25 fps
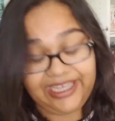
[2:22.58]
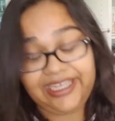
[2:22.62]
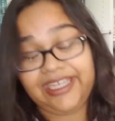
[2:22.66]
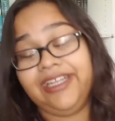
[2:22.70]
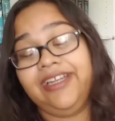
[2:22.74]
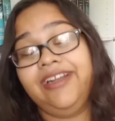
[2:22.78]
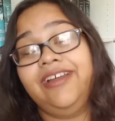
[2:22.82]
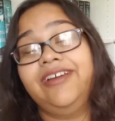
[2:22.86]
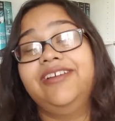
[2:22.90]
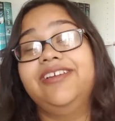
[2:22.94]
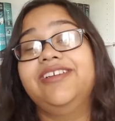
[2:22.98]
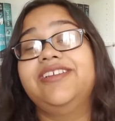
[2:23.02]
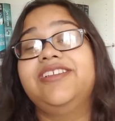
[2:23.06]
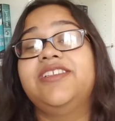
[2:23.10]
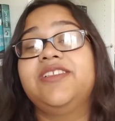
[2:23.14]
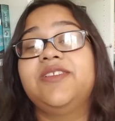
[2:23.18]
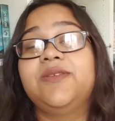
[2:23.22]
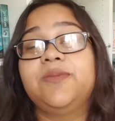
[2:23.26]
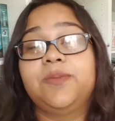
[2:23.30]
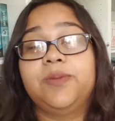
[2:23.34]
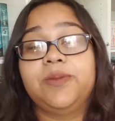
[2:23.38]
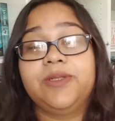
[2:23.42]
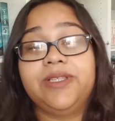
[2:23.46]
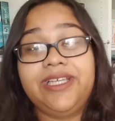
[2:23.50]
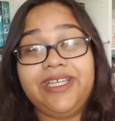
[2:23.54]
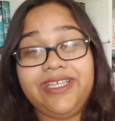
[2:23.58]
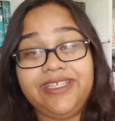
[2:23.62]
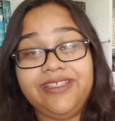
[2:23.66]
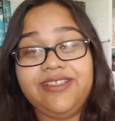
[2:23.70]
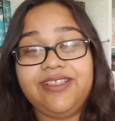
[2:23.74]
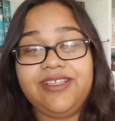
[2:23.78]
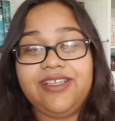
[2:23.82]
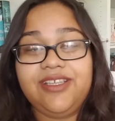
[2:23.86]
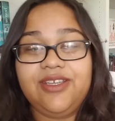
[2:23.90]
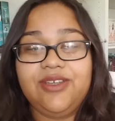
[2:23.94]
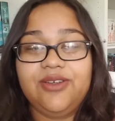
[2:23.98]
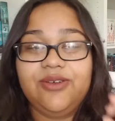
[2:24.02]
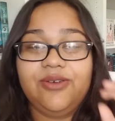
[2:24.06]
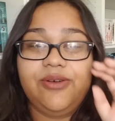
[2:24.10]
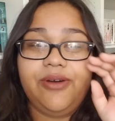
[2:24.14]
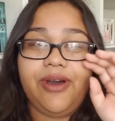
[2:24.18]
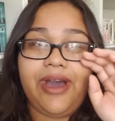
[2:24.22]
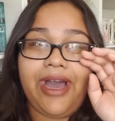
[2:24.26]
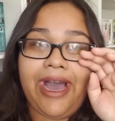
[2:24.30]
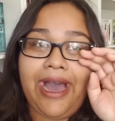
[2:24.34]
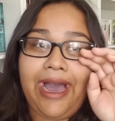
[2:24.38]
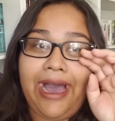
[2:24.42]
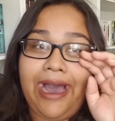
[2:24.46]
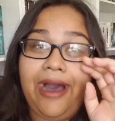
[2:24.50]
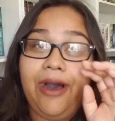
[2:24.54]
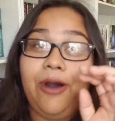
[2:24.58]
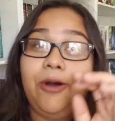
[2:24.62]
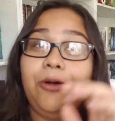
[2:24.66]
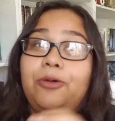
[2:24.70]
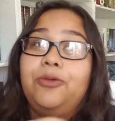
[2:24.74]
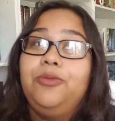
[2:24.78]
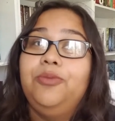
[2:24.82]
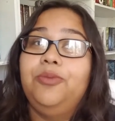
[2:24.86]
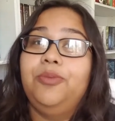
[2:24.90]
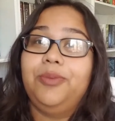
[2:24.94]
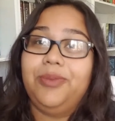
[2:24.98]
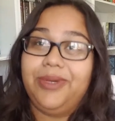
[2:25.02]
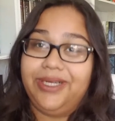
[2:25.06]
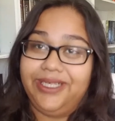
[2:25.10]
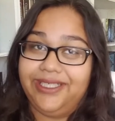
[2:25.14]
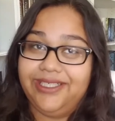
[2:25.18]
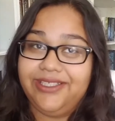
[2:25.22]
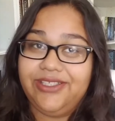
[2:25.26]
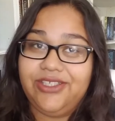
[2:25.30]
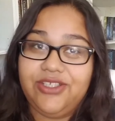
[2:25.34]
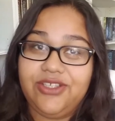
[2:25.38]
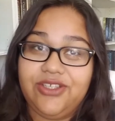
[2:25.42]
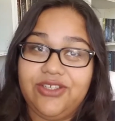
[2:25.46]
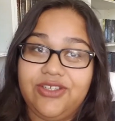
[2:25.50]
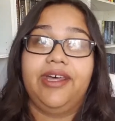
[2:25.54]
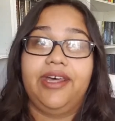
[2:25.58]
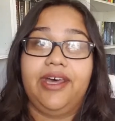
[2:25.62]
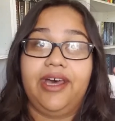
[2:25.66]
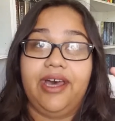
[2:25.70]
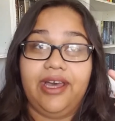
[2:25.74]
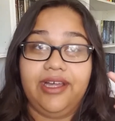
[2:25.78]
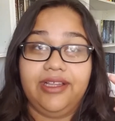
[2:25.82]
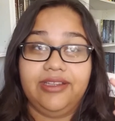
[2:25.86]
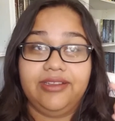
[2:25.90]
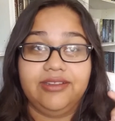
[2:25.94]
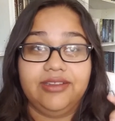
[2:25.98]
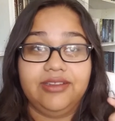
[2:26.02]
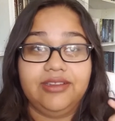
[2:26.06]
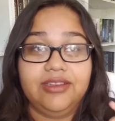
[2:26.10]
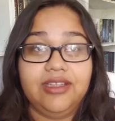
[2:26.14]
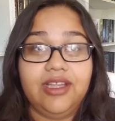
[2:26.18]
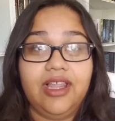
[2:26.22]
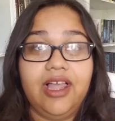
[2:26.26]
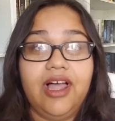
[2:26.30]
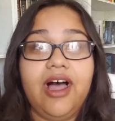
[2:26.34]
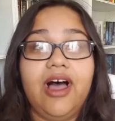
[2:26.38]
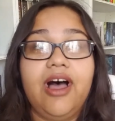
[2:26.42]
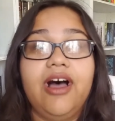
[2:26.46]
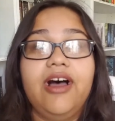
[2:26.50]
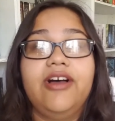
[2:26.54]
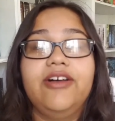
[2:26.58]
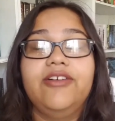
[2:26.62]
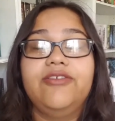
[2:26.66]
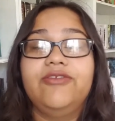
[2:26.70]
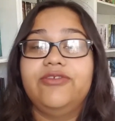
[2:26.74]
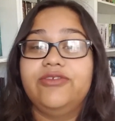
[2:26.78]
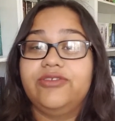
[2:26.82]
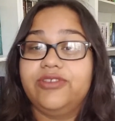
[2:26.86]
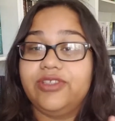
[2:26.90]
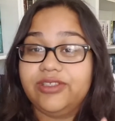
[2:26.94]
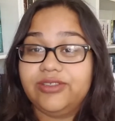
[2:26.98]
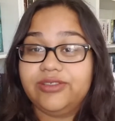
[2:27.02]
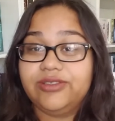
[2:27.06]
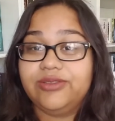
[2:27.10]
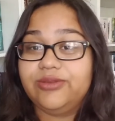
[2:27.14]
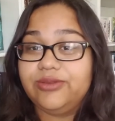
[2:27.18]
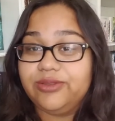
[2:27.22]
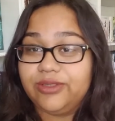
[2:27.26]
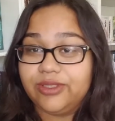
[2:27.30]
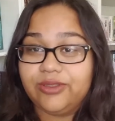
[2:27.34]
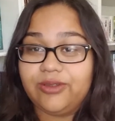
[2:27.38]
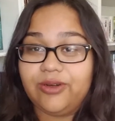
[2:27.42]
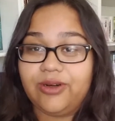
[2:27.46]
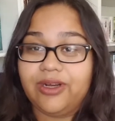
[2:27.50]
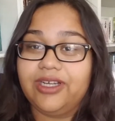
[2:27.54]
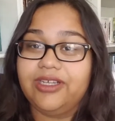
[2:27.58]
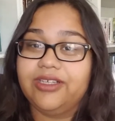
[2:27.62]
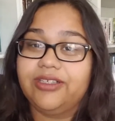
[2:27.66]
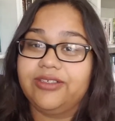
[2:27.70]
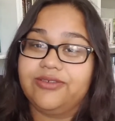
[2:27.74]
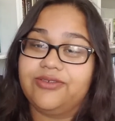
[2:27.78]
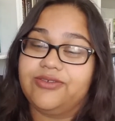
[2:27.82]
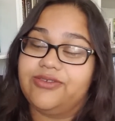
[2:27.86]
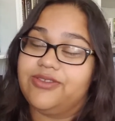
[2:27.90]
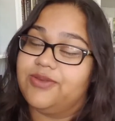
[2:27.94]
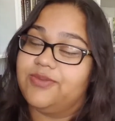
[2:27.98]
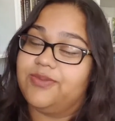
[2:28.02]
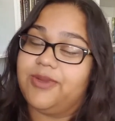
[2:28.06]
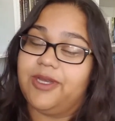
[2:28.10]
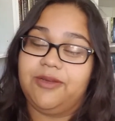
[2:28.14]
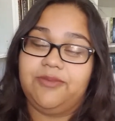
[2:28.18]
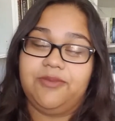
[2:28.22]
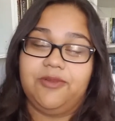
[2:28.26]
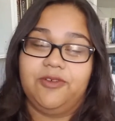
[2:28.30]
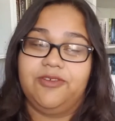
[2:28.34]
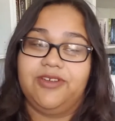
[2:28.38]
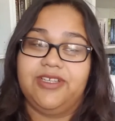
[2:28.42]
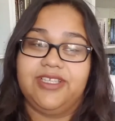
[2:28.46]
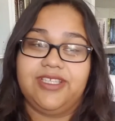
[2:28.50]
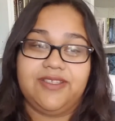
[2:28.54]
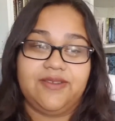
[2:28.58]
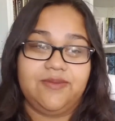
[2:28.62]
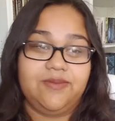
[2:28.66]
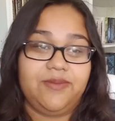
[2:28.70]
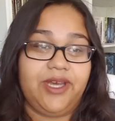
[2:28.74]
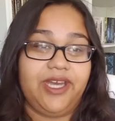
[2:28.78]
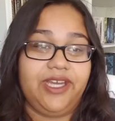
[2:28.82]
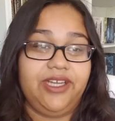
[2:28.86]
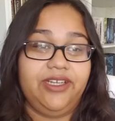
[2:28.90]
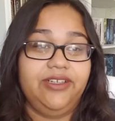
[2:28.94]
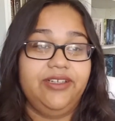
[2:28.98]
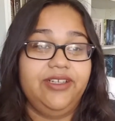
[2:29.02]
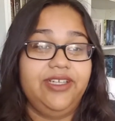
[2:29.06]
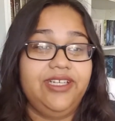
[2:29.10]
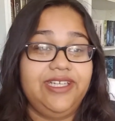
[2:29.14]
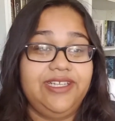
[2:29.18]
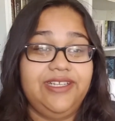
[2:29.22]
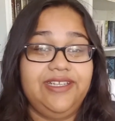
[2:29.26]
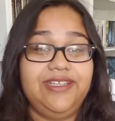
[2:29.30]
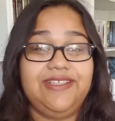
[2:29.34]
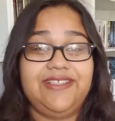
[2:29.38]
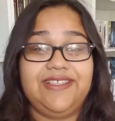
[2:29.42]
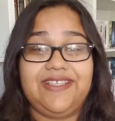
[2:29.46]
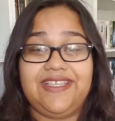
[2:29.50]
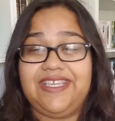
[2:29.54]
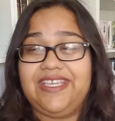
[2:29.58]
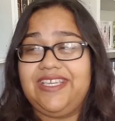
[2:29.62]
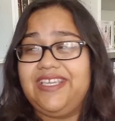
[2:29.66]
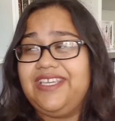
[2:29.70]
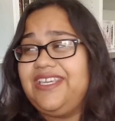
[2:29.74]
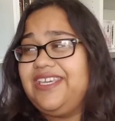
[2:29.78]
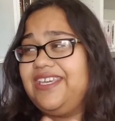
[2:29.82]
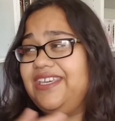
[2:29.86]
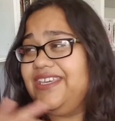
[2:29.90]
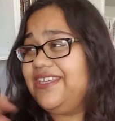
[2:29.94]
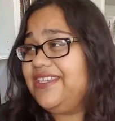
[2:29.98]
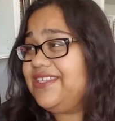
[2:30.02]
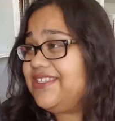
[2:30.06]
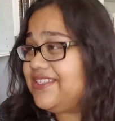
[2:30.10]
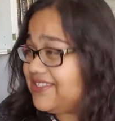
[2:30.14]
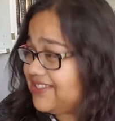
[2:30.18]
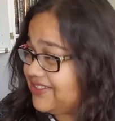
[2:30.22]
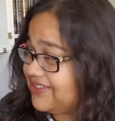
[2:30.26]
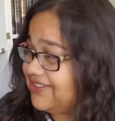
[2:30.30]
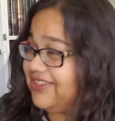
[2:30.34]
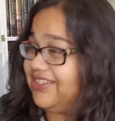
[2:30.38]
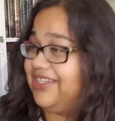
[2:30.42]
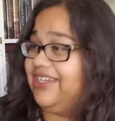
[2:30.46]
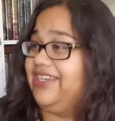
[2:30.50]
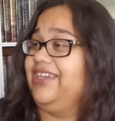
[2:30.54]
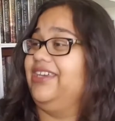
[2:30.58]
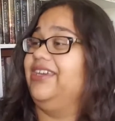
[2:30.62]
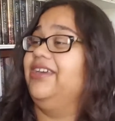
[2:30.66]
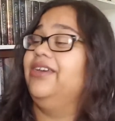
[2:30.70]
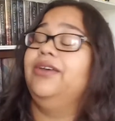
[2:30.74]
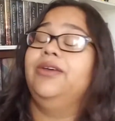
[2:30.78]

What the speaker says: cannot explain to you how much I love The Lunar Chronicles by Marissa Meyer. It is easily